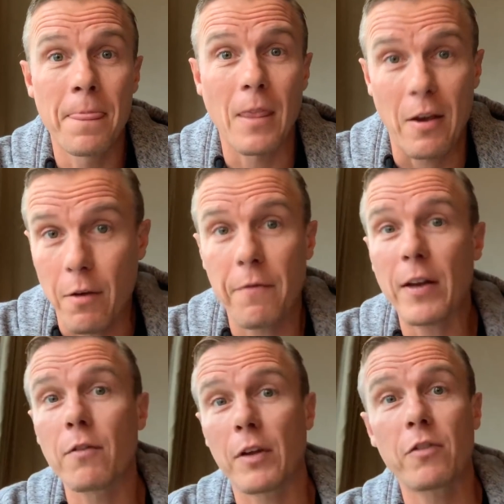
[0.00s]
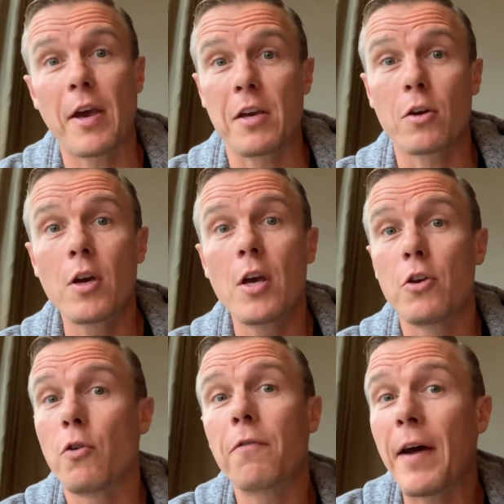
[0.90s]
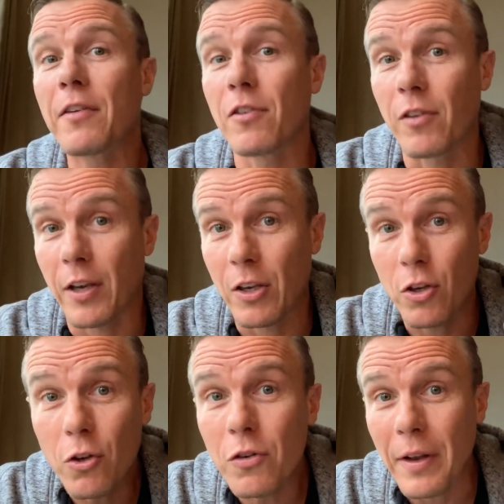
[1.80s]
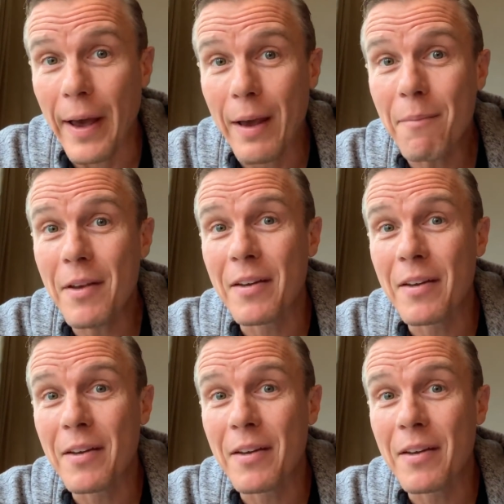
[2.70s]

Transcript: Effectively saying your face is like a username